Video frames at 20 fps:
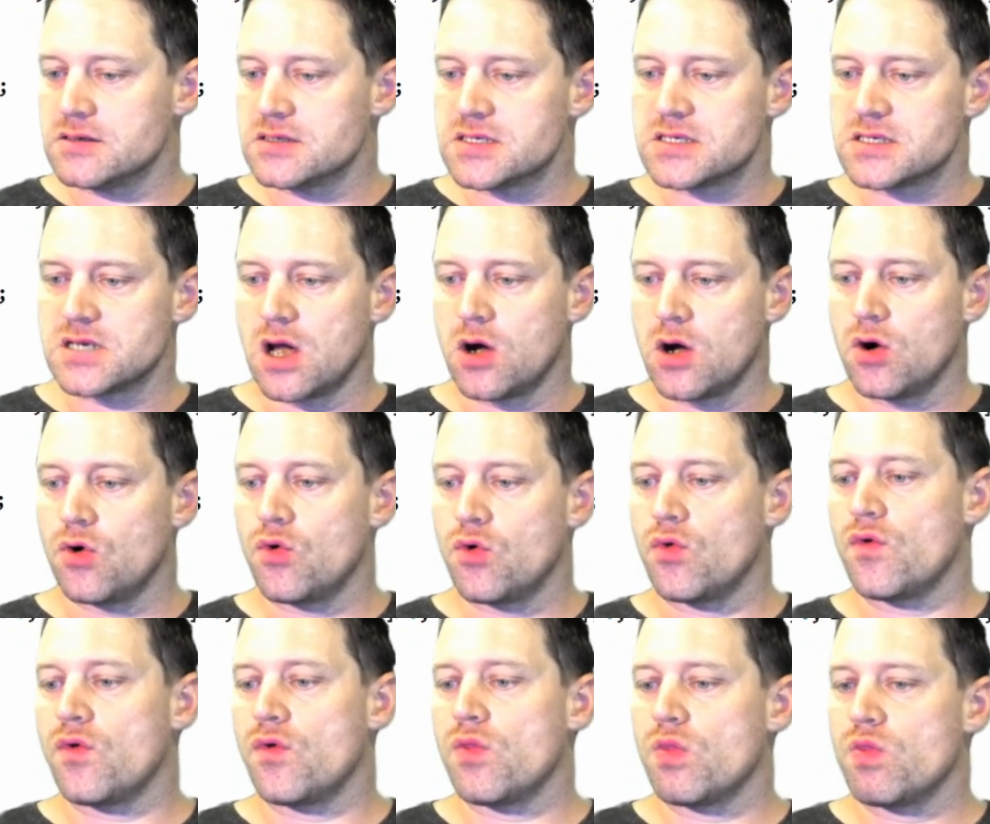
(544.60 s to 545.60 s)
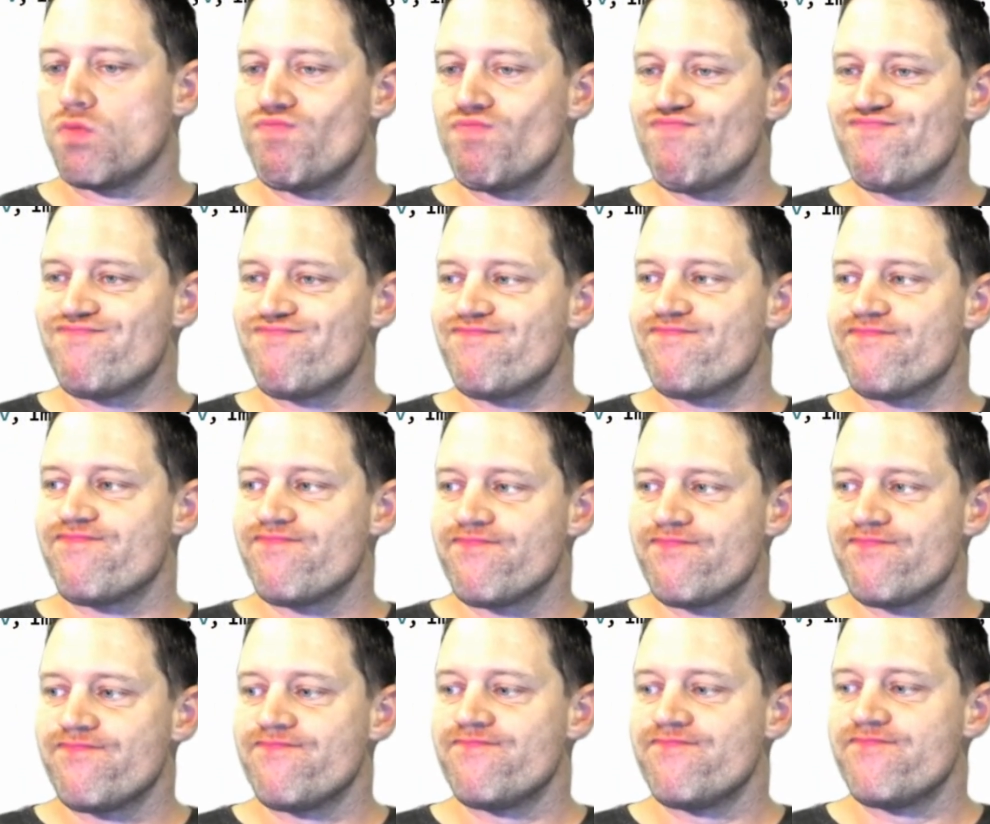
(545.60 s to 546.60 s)
so
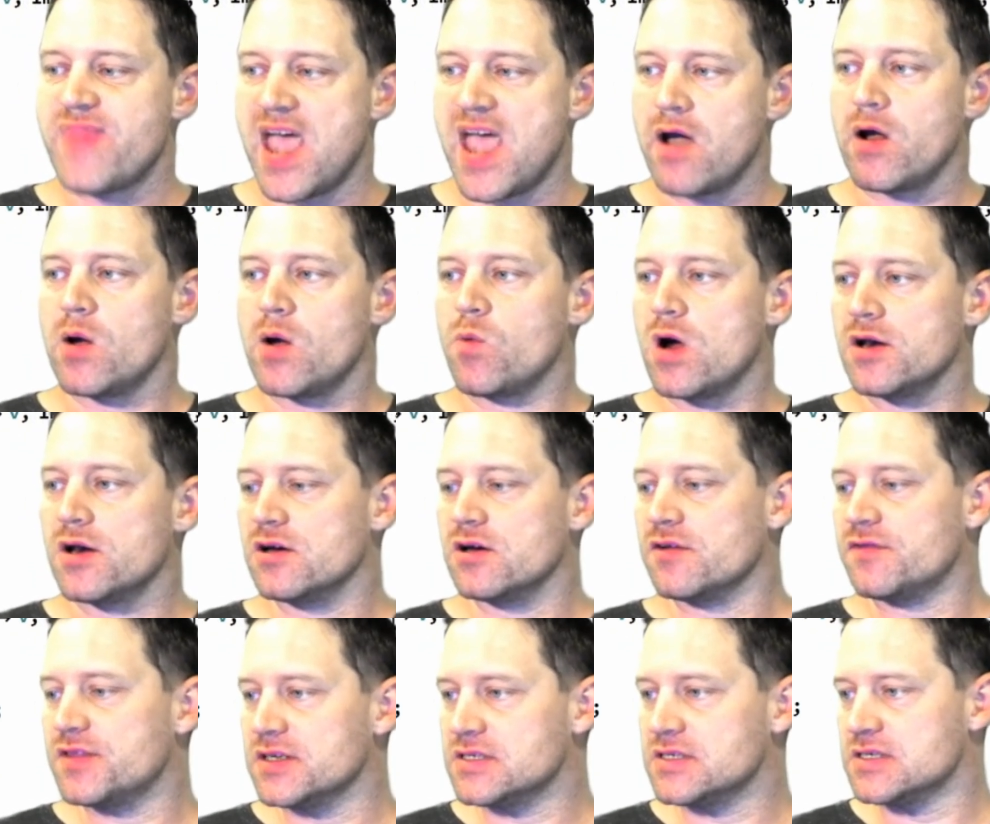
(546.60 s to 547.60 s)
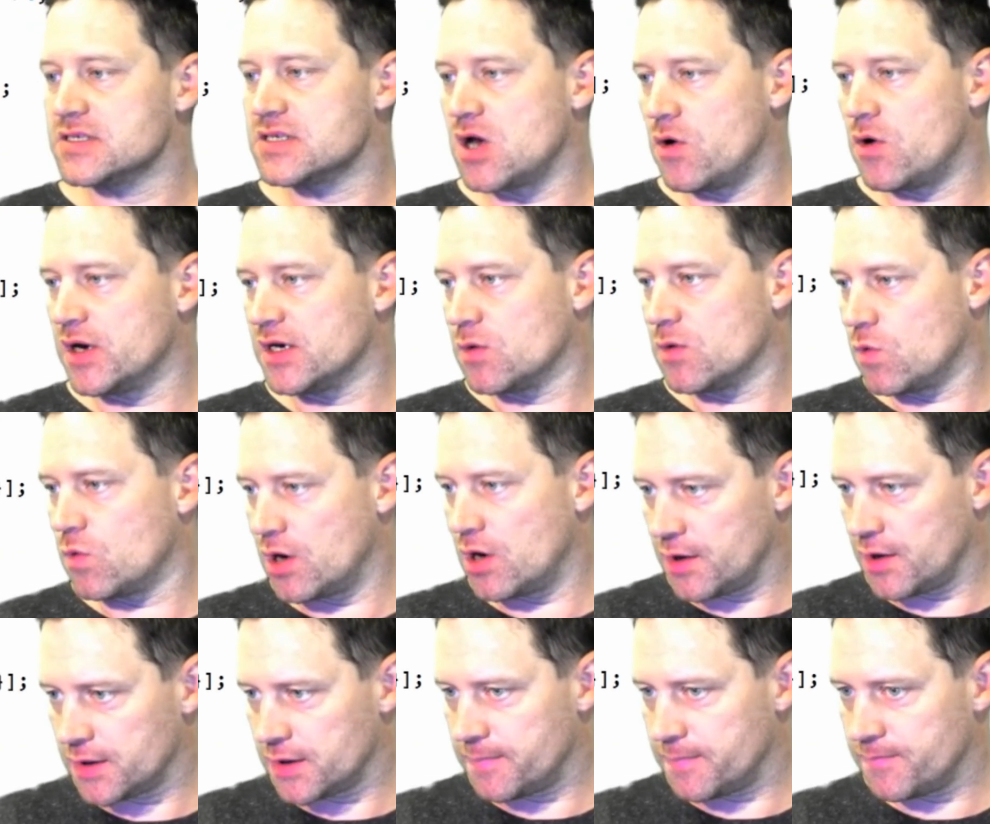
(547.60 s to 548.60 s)
now I wonder if this is going to
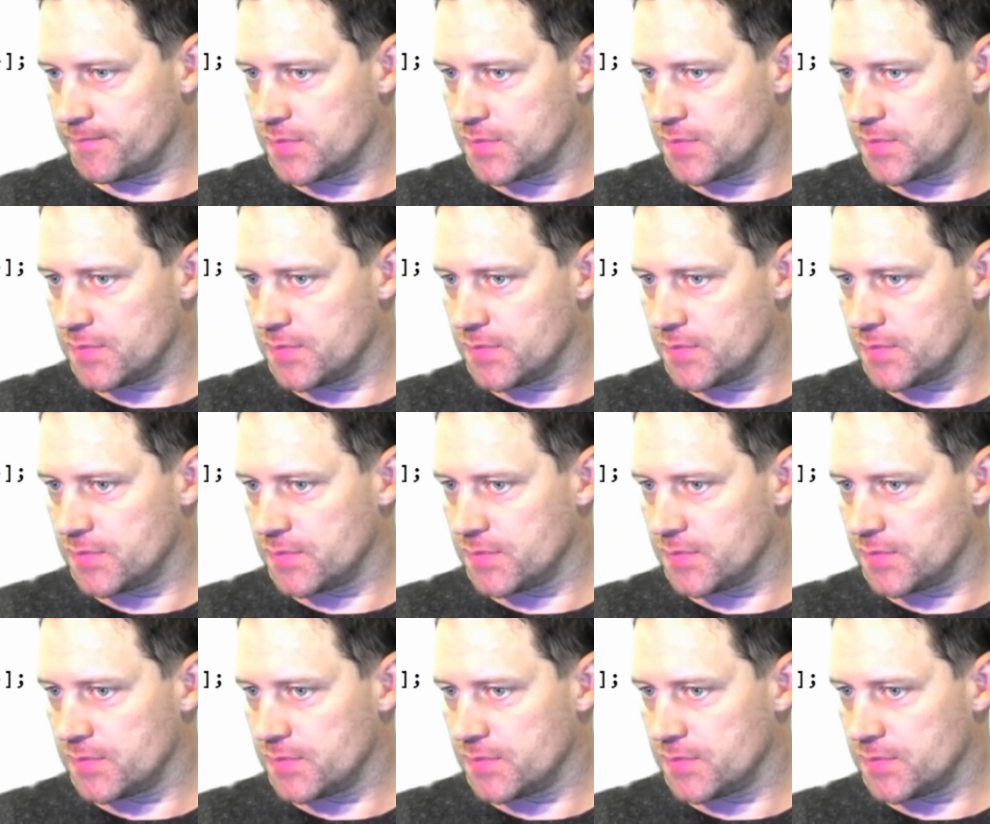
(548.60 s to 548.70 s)
work.